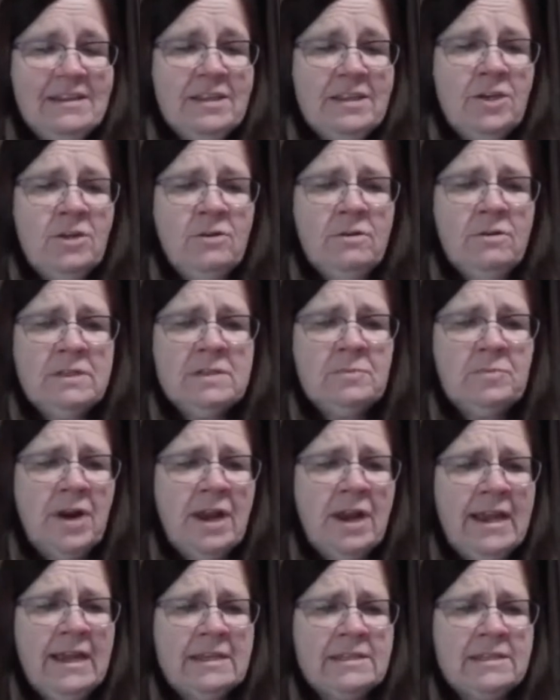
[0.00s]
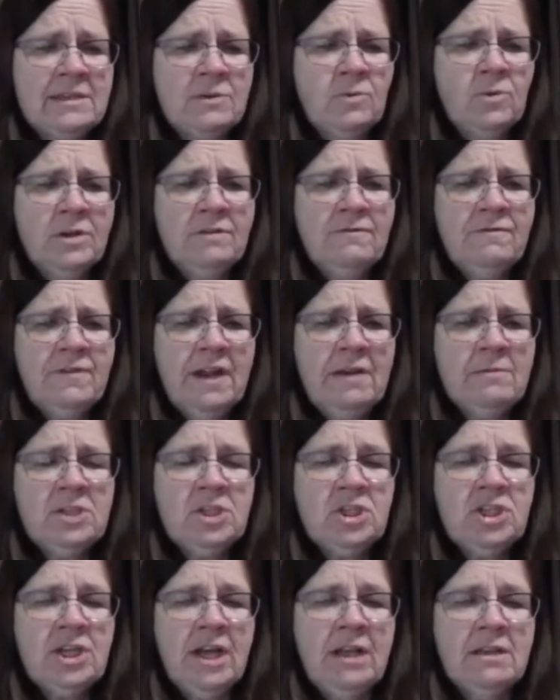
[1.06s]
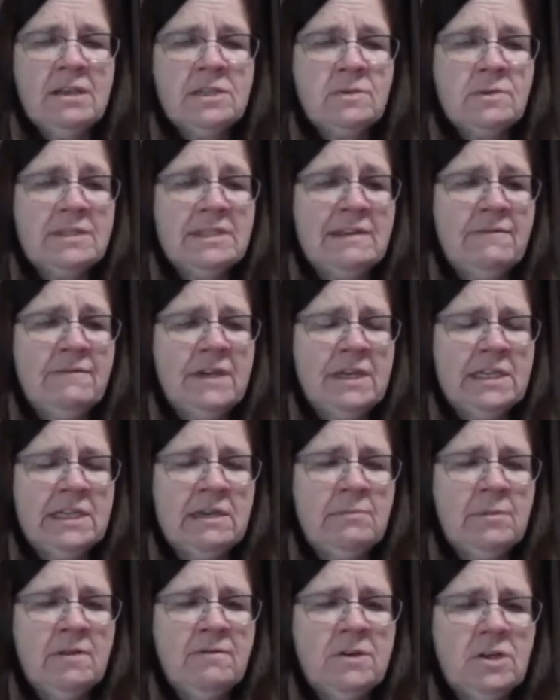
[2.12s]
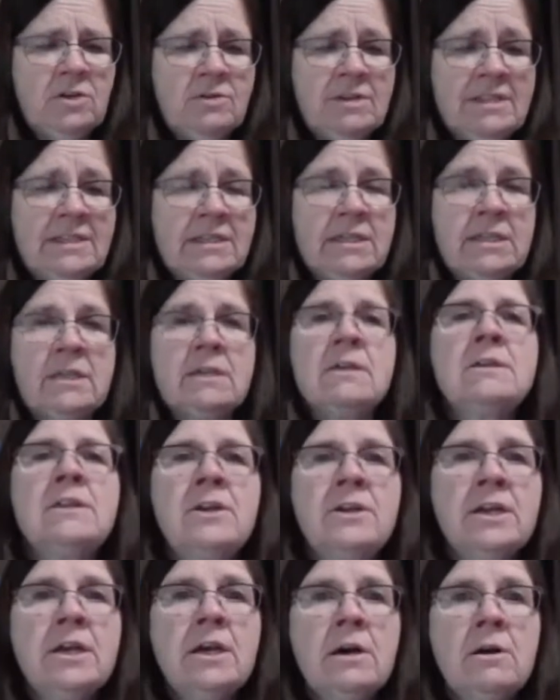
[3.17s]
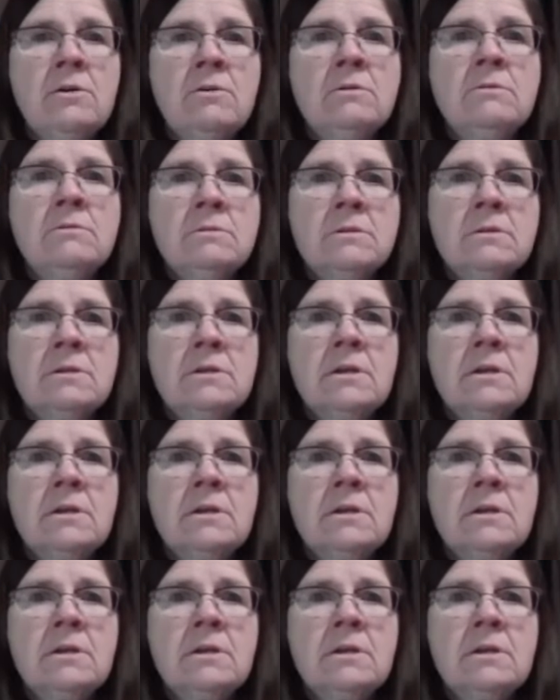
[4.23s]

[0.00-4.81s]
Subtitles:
The news breaks. A world famous cellist was the victim of a grizzly. There you go.